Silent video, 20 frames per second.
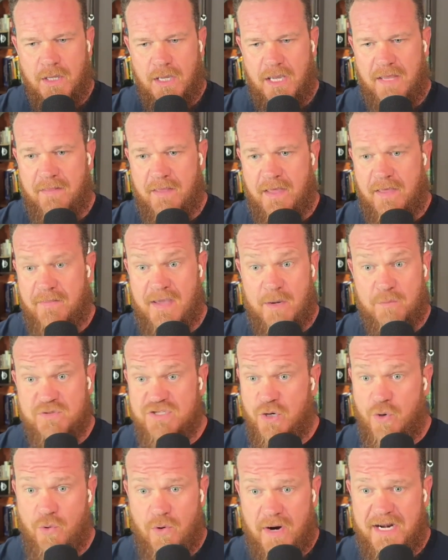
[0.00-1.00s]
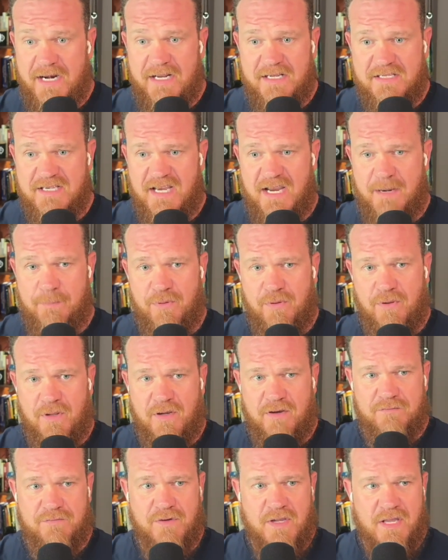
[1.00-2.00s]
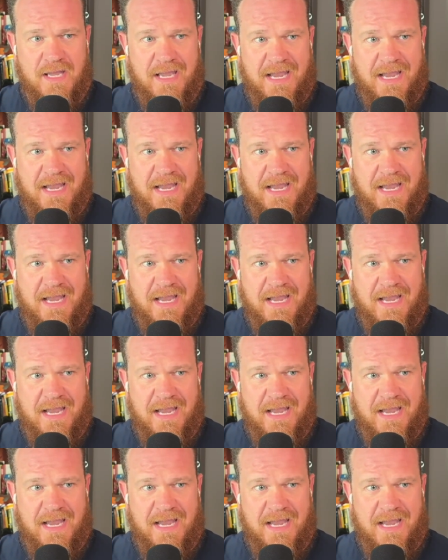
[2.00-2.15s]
And that was a great example of